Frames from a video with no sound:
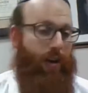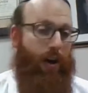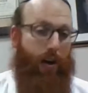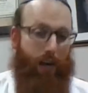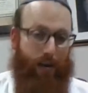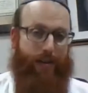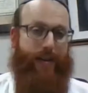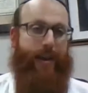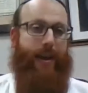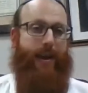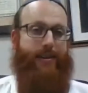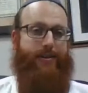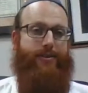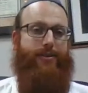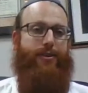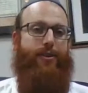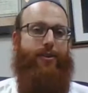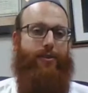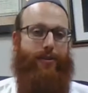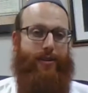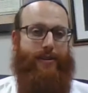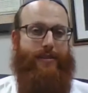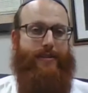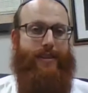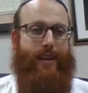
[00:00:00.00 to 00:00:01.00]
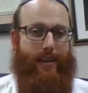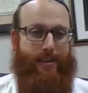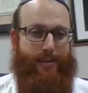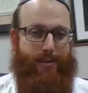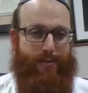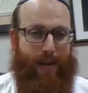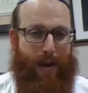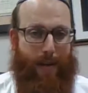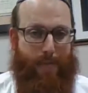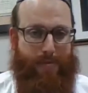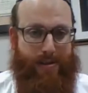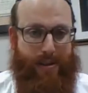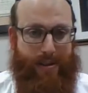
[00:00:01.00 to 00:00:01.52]
Okay, so he says, the
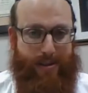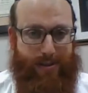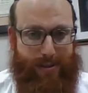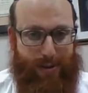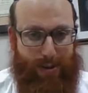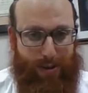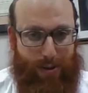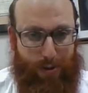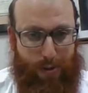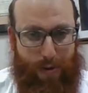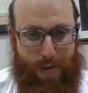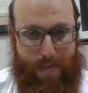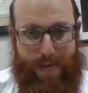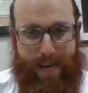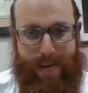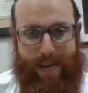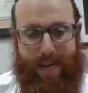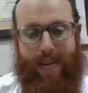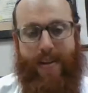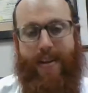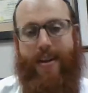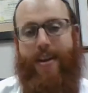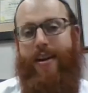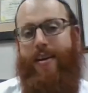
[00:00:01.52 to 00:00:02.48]
rabbi says to the woman,